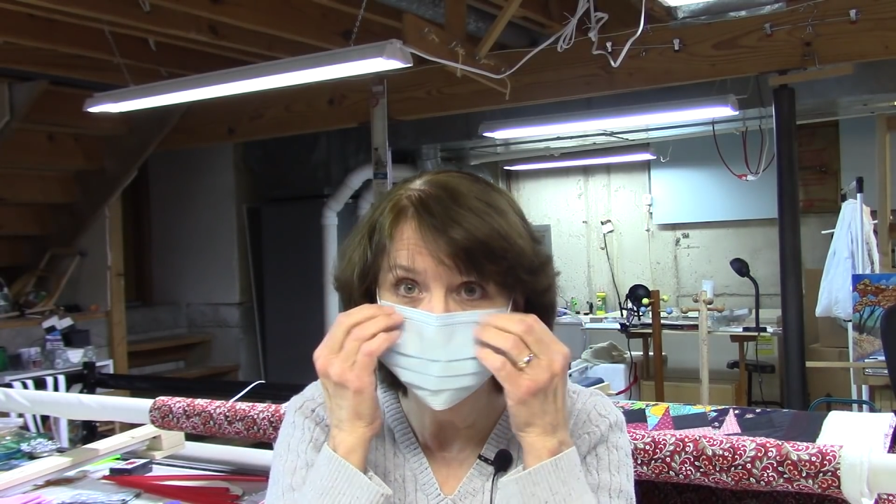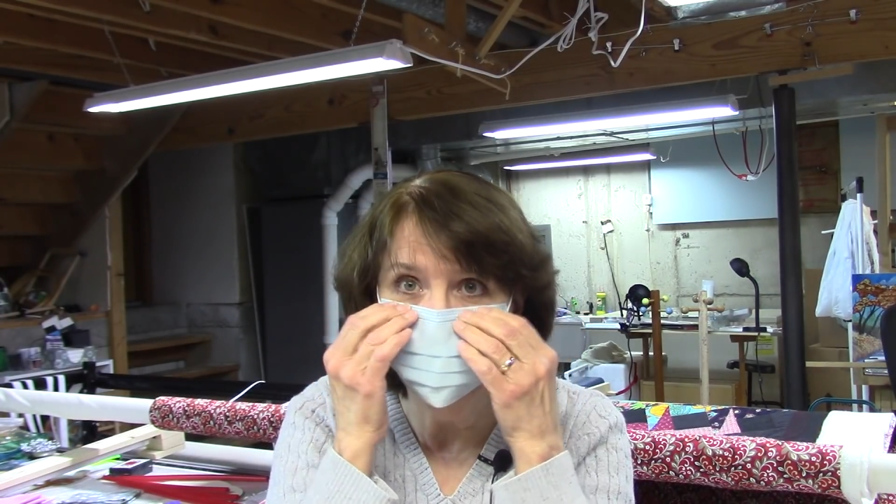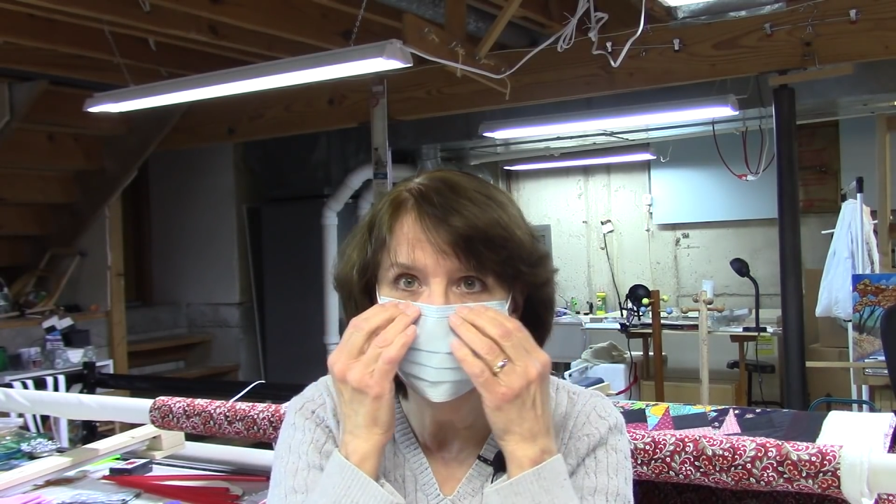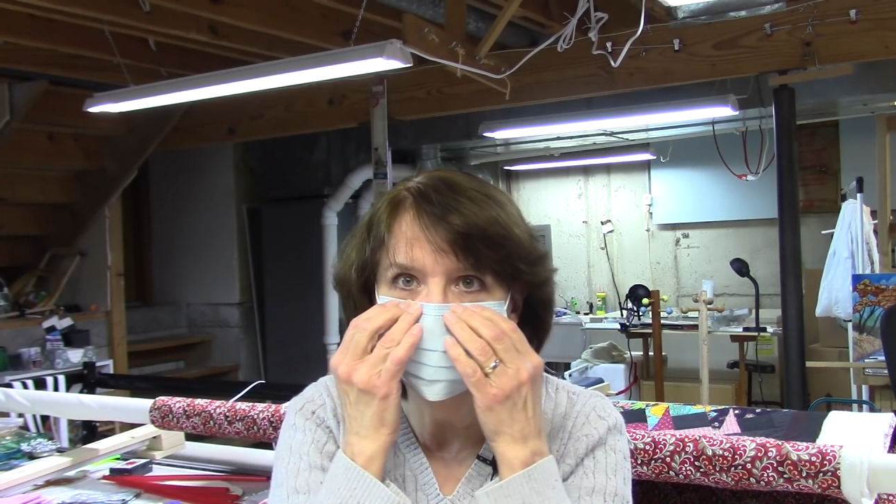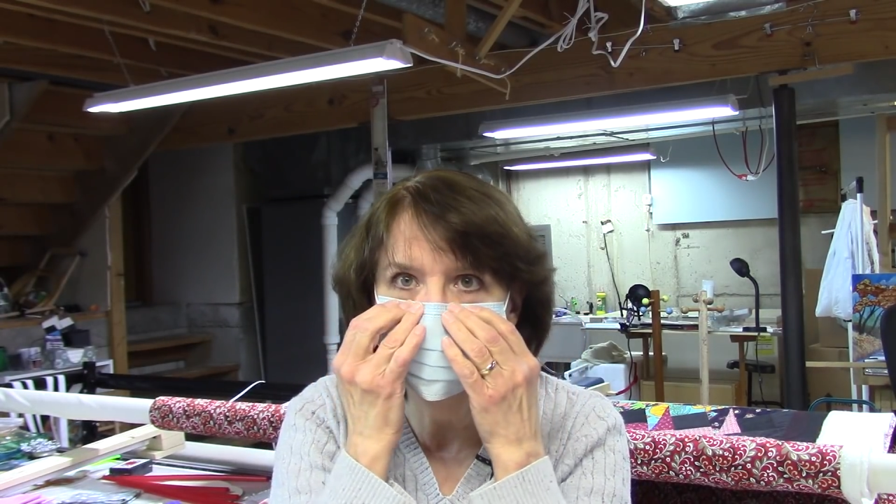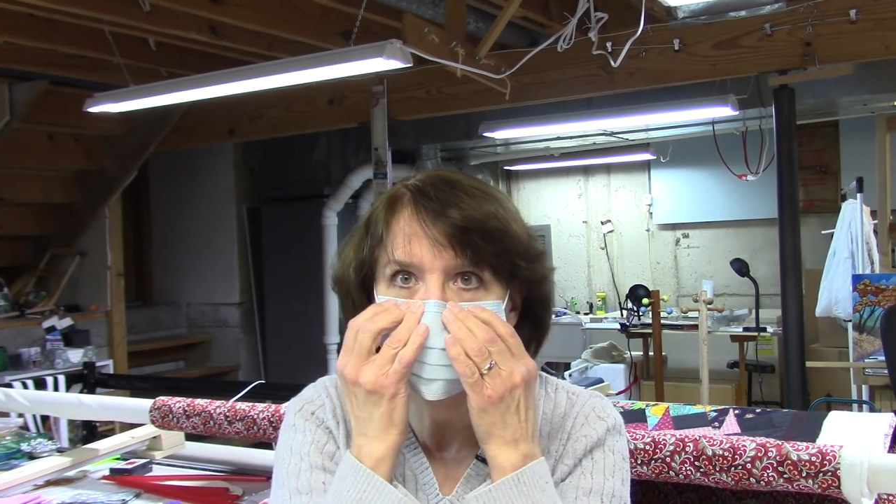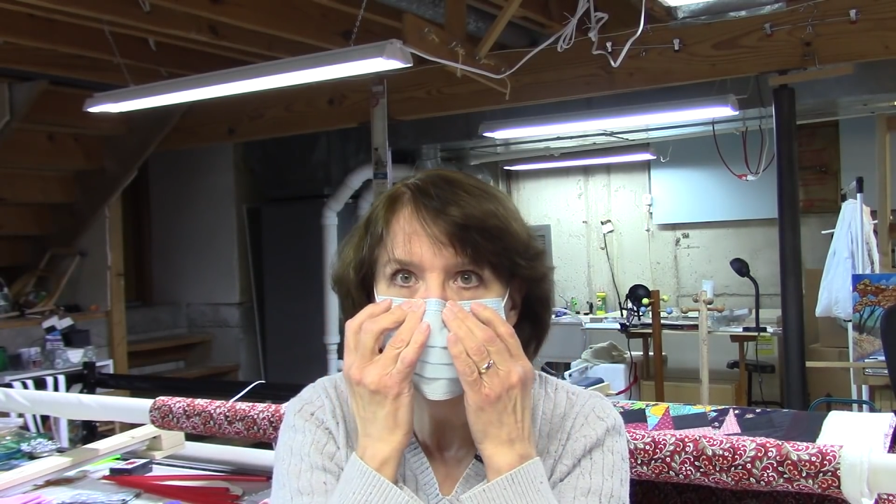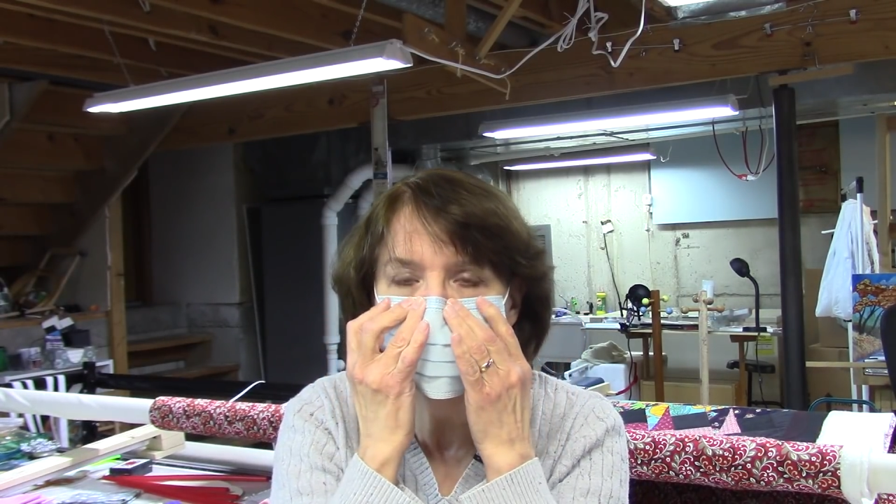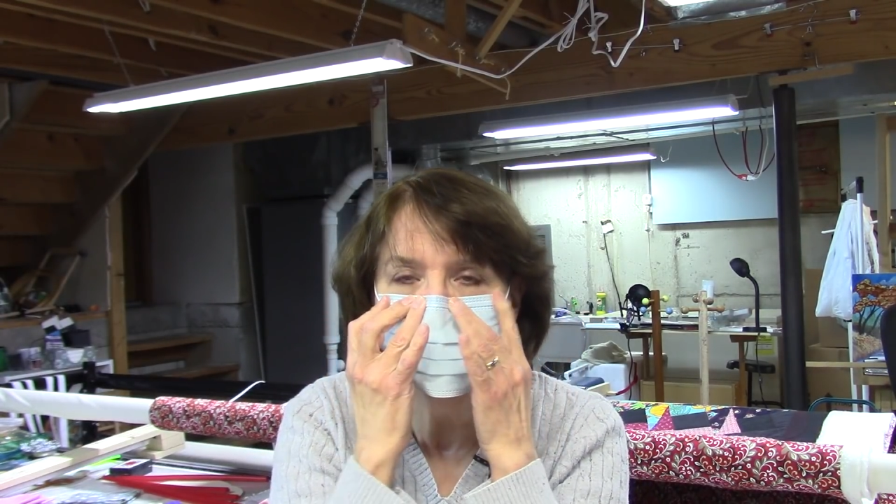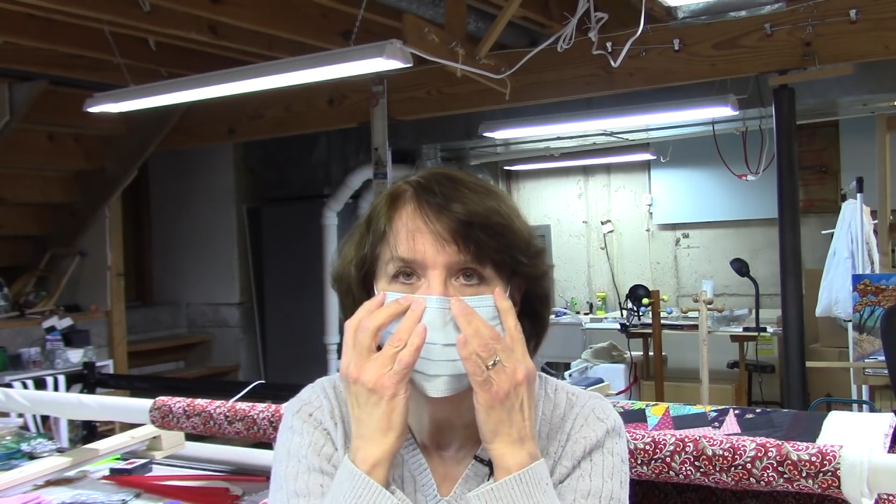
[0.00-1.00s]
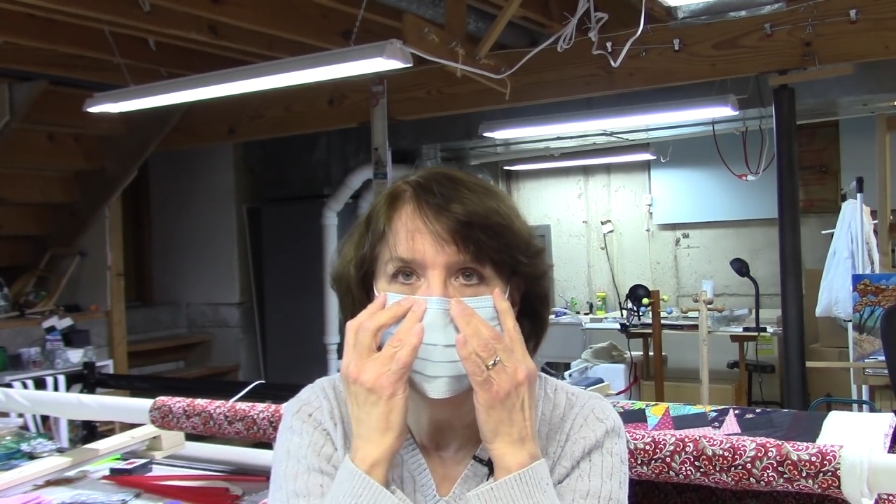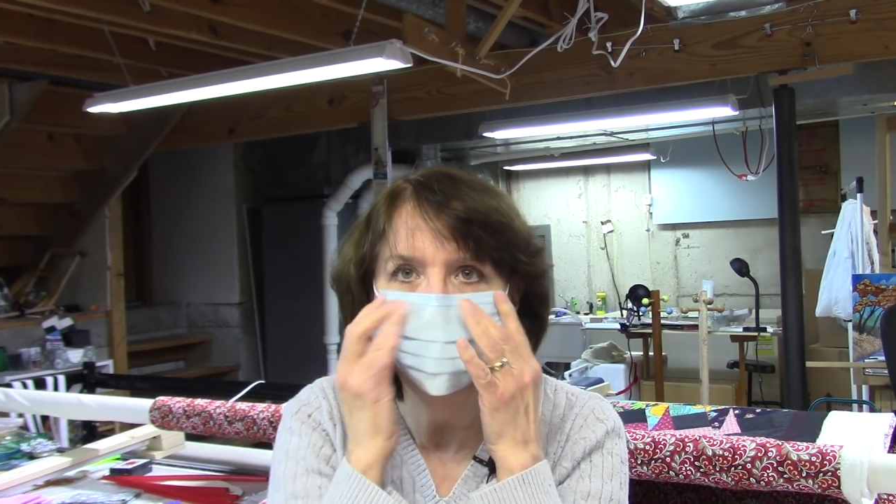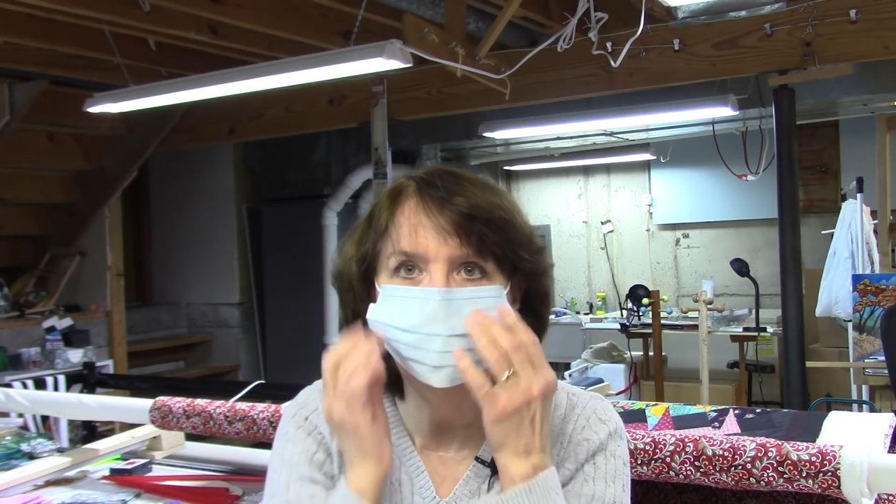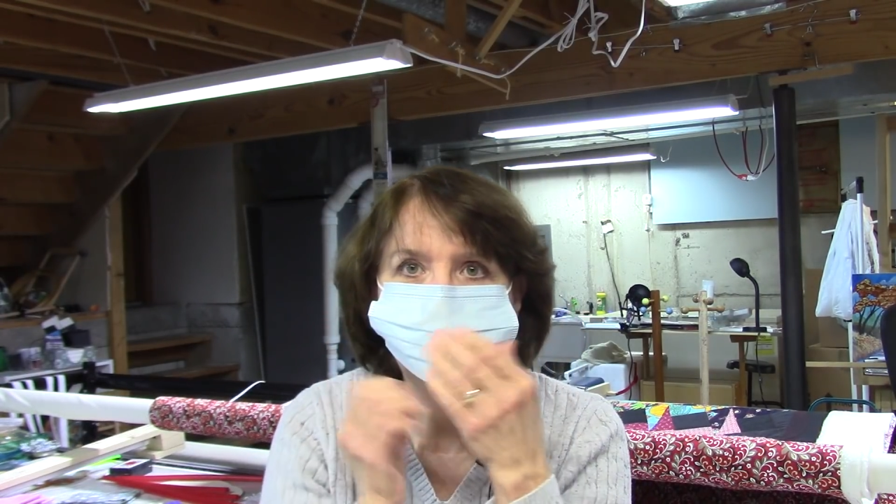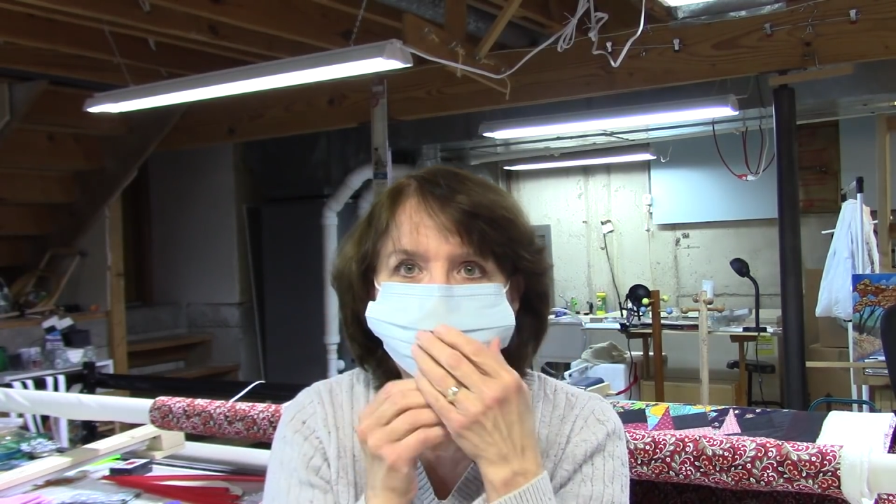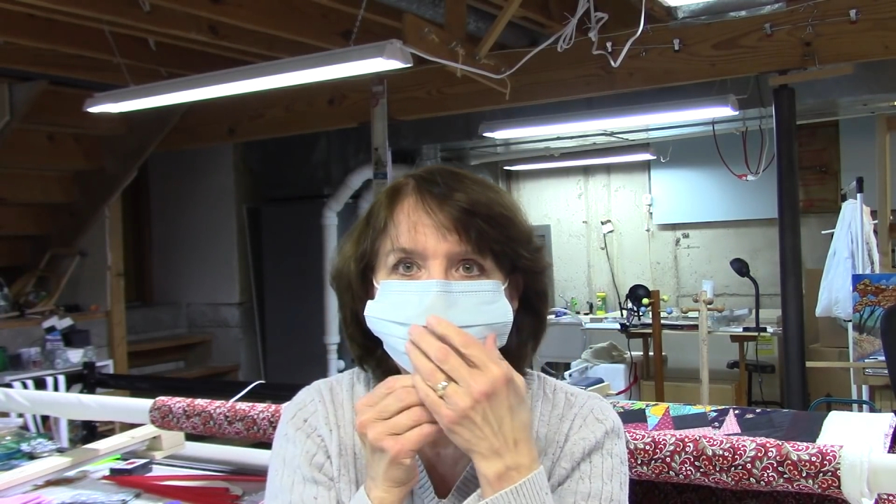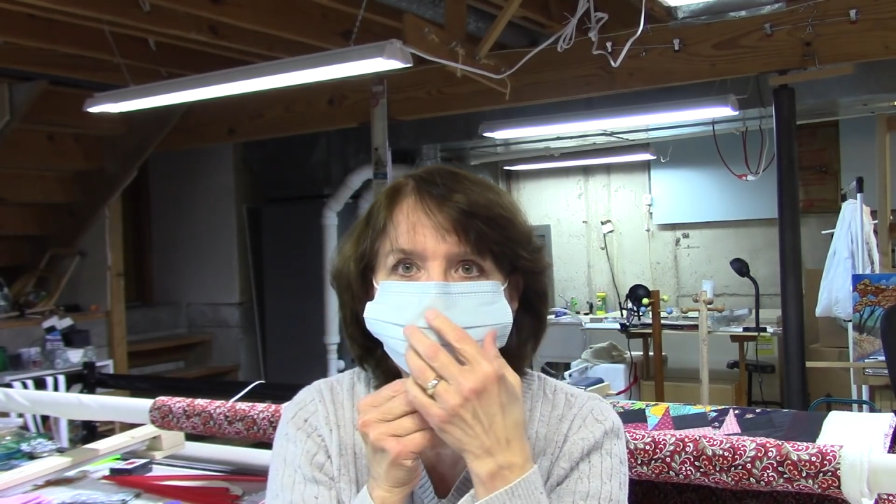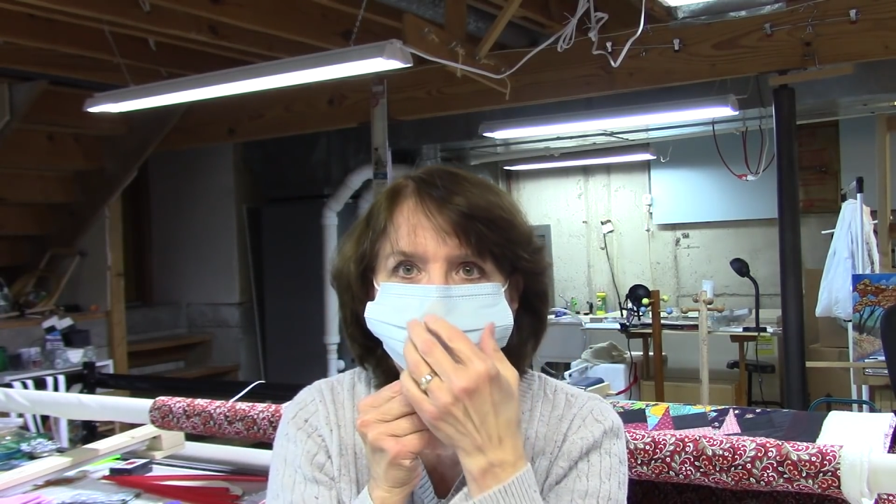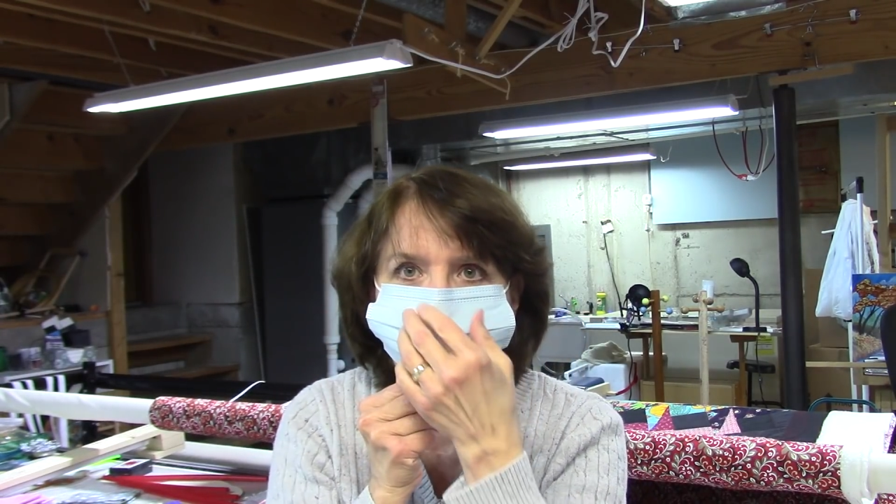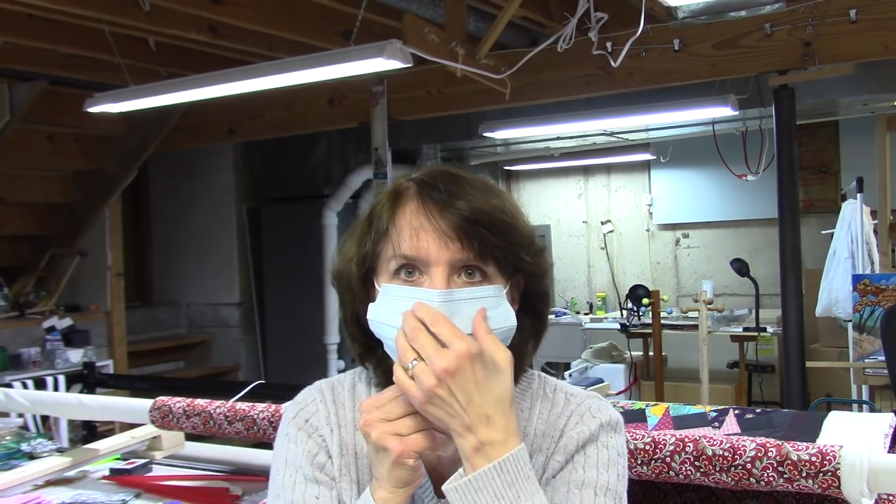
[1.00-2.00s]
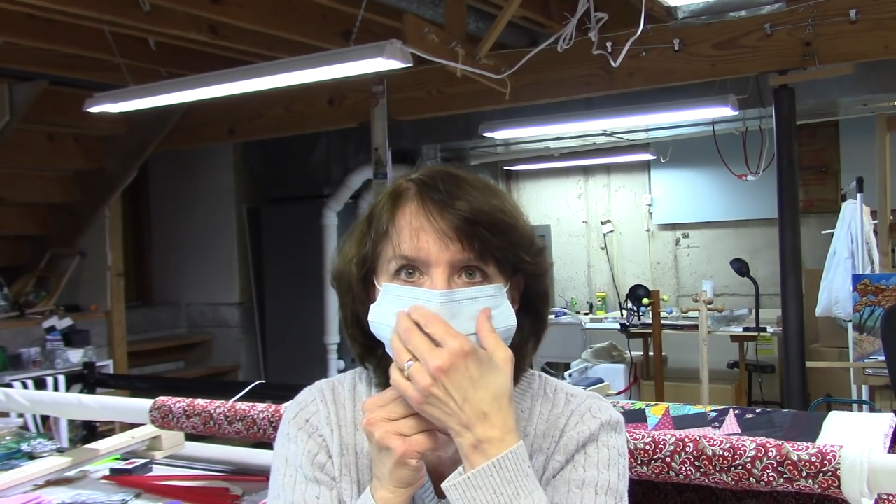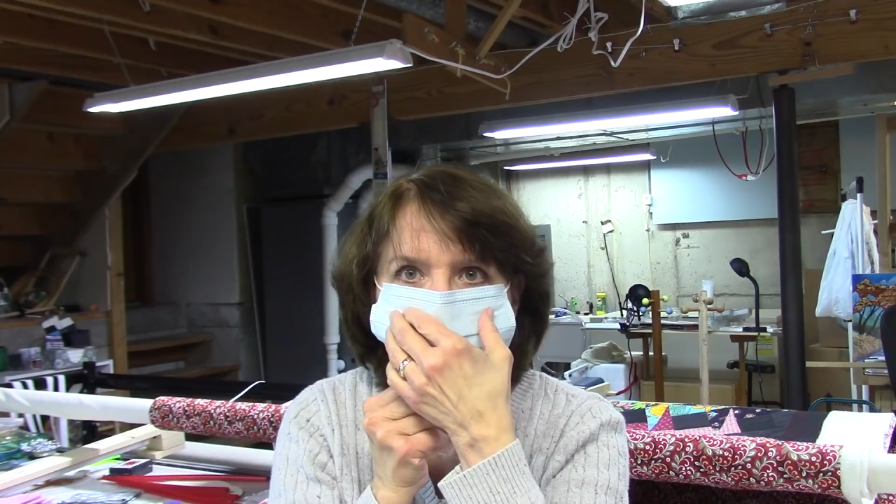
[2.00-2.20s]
one wants to go up into my